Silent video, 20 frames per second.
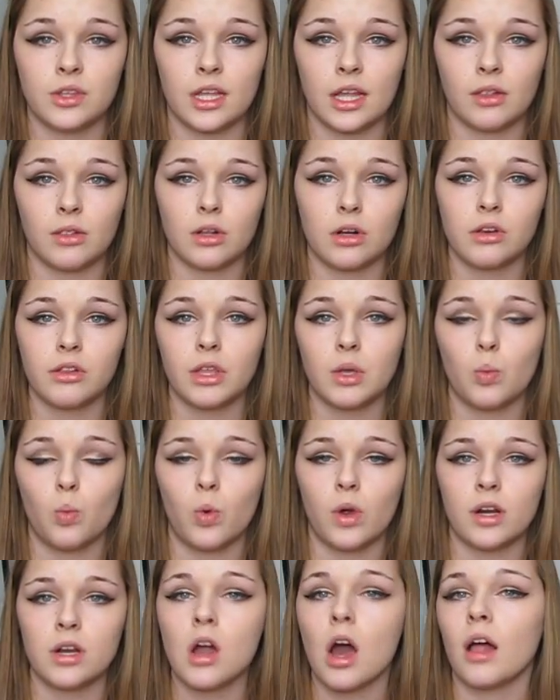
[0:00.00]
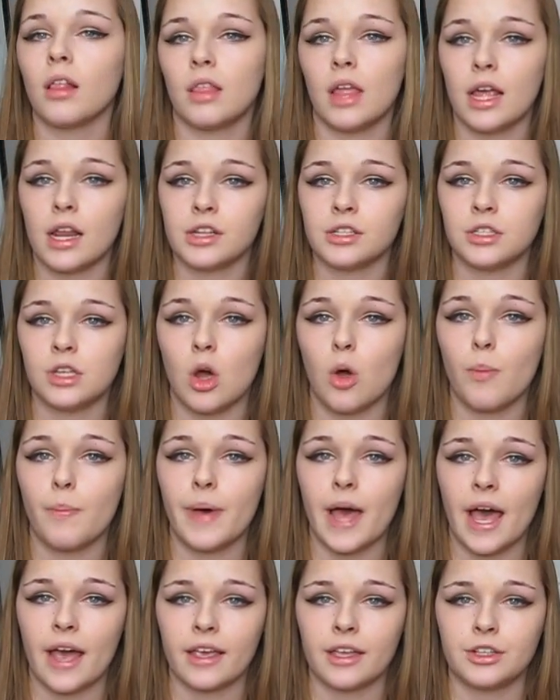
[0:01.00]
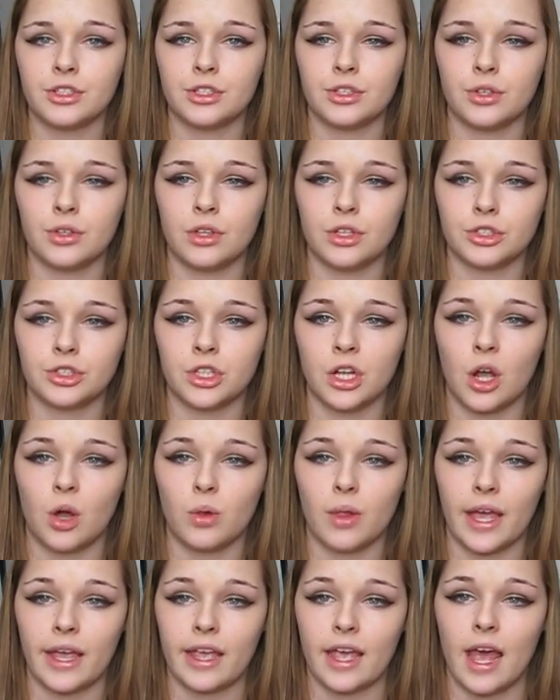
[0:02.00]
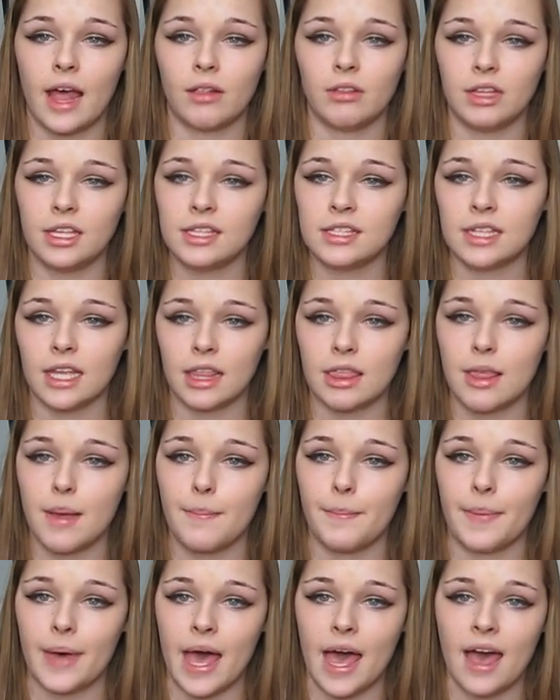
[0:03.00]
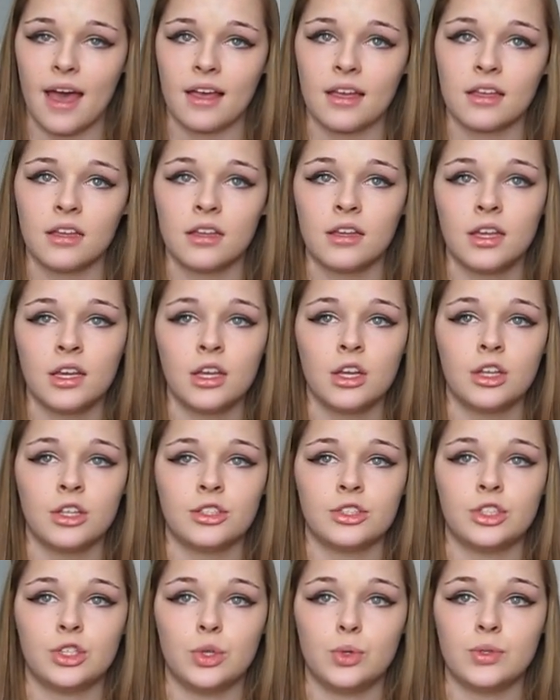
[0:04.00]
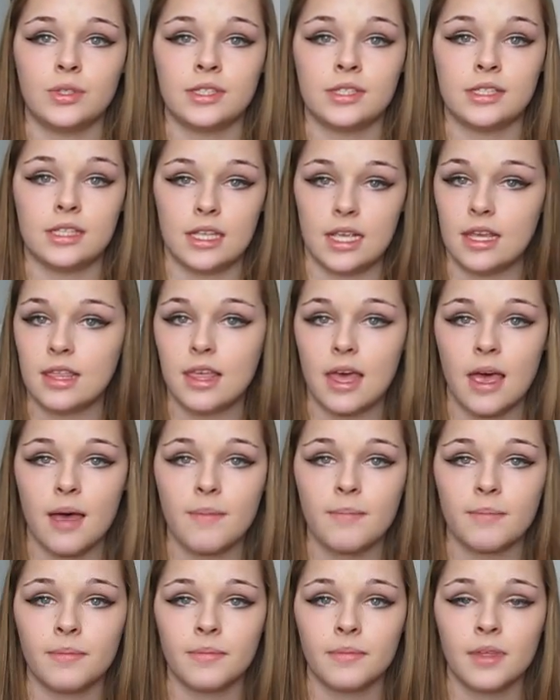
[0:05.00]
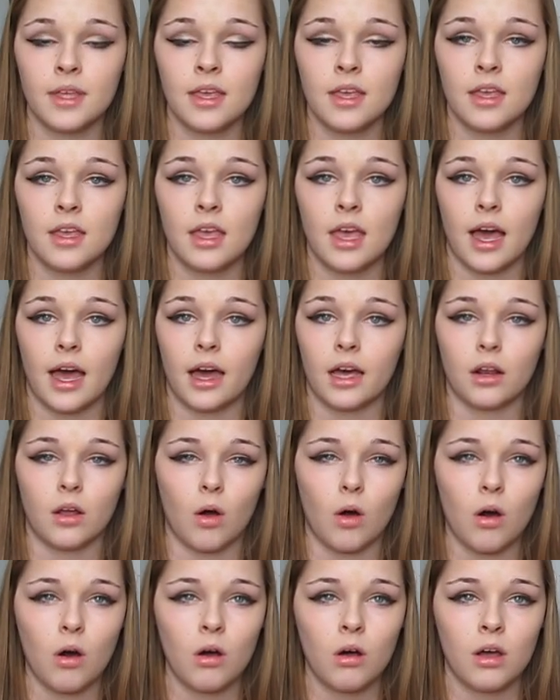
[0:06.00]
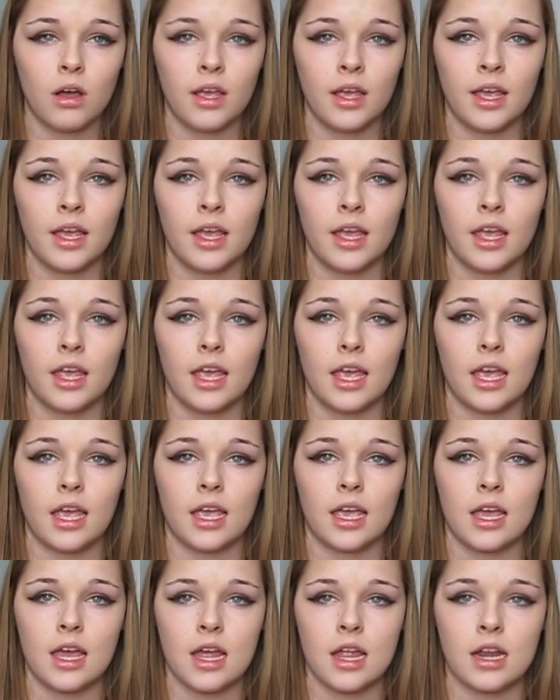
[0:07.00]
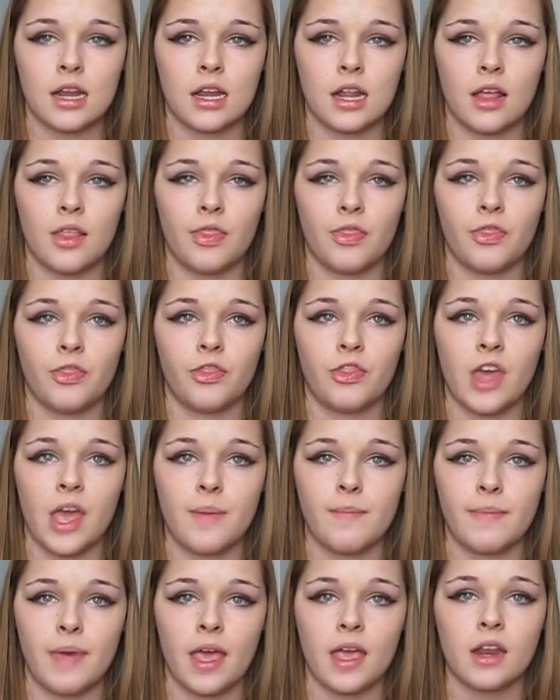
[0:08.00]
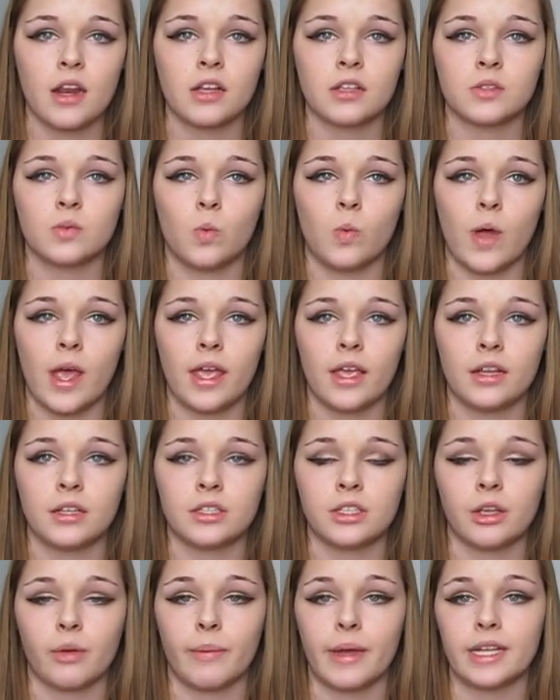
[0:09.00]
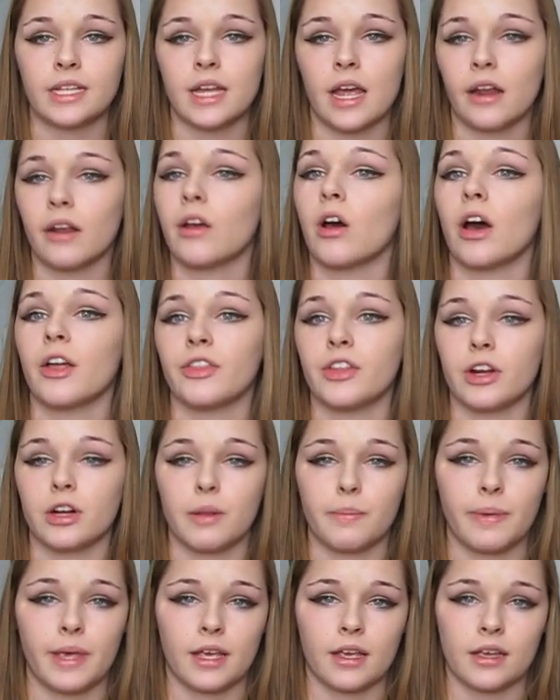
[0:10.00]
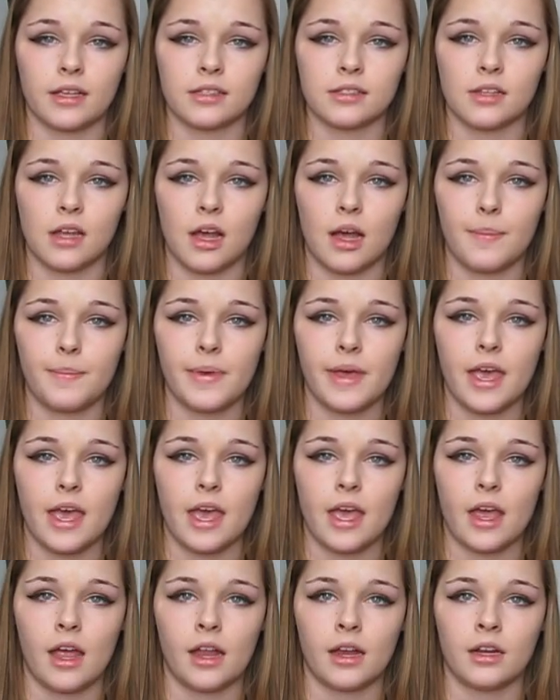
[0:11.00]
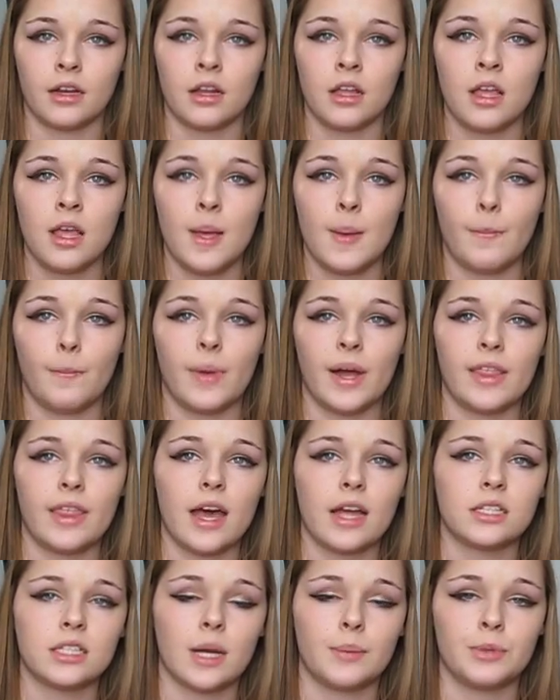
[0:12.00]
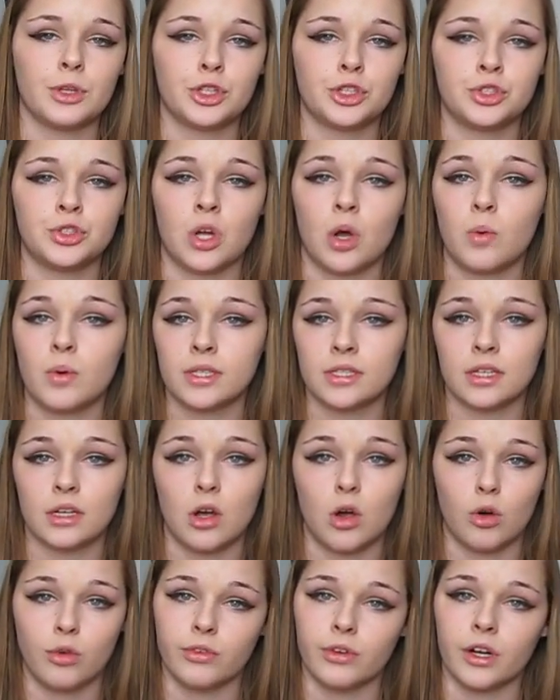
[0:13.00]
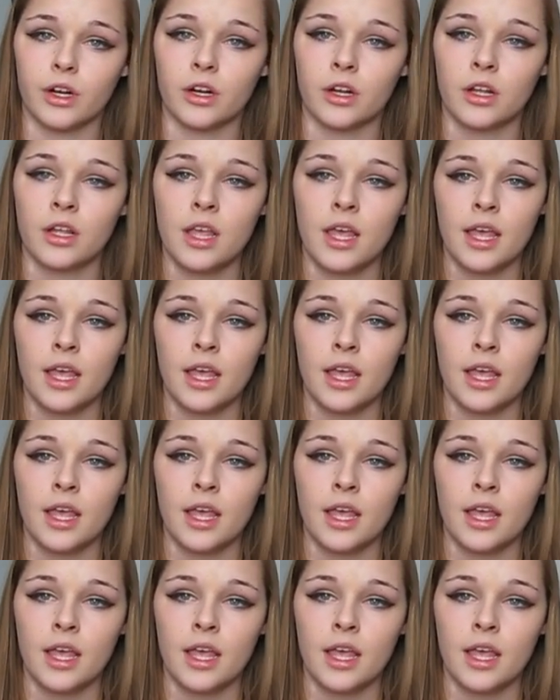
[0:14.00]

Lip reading: they literally would not let us go back into the show, like at least in the back, to see them at all. And they made us wait until my dad got there to pick us up, and by that time the show was over